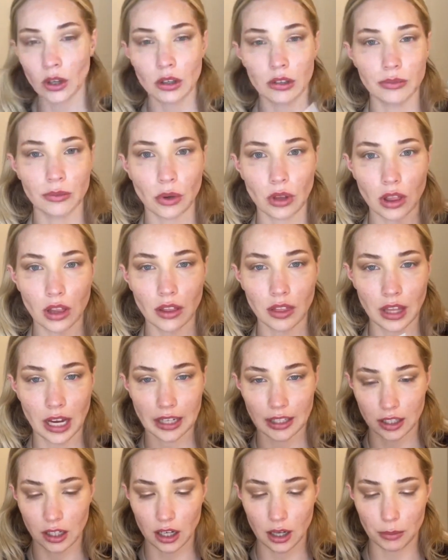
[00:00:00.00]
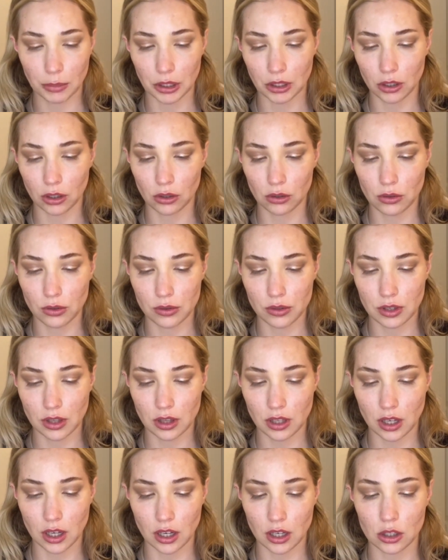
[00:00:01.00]
For the liner, I'm gonna use
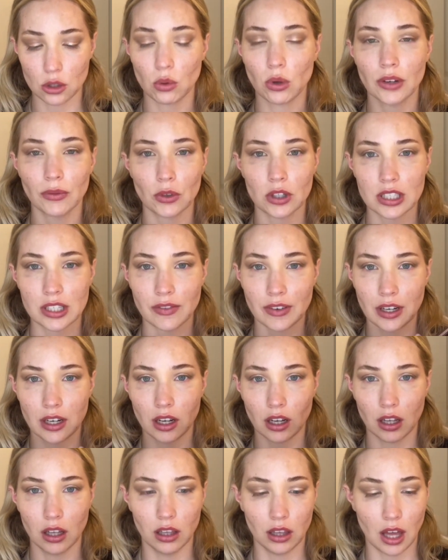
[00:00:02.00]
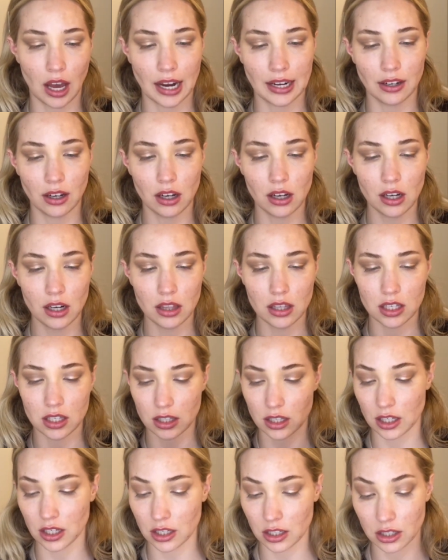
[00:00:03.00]
the 24/7 Glide On. This
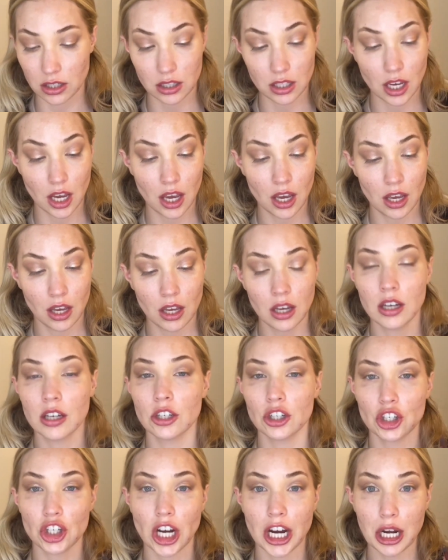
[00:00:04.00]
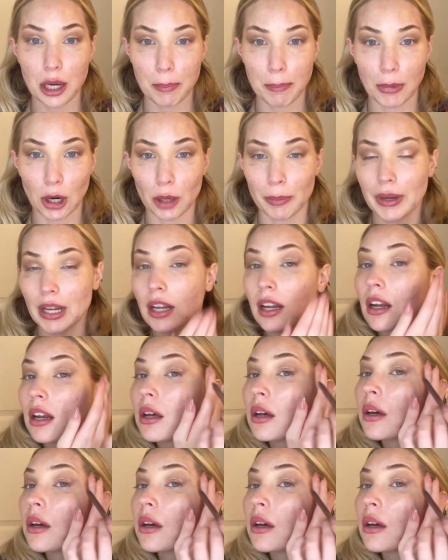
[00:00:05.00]
is shade Bourbon.